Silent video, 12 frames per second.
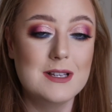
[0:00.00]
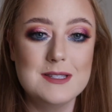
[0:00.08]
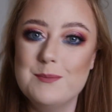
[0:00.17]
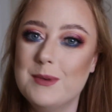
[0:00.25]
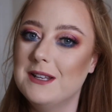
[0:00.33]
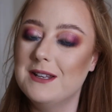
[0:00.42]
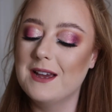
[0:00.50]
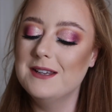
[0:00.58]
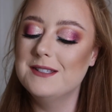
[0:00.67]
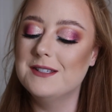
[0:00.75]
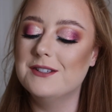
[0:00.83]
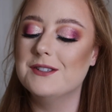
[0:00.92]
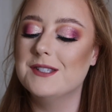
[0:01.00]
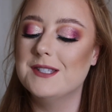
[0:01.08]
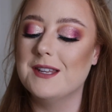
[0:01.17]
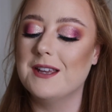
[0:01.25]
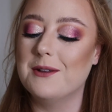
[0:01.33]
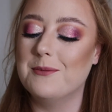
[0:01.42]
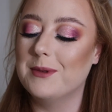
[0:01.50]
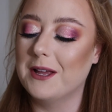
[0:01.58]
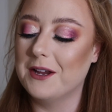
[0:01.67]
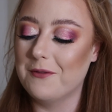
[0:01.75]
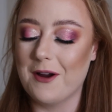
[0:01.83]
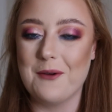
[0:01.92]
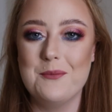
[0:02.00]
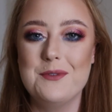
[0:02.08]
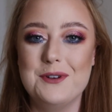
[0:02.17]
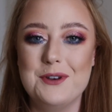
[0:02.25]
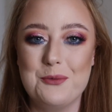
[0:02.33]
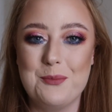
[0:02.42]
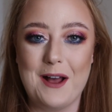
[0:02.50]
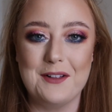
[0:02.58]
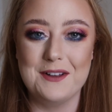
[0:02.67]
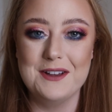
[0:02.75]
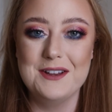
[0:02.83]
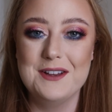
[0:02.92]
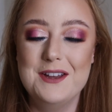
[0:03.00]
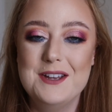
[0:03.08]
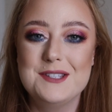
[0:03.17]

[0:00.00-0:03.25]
It's been nice to just sit and play around with a new palette.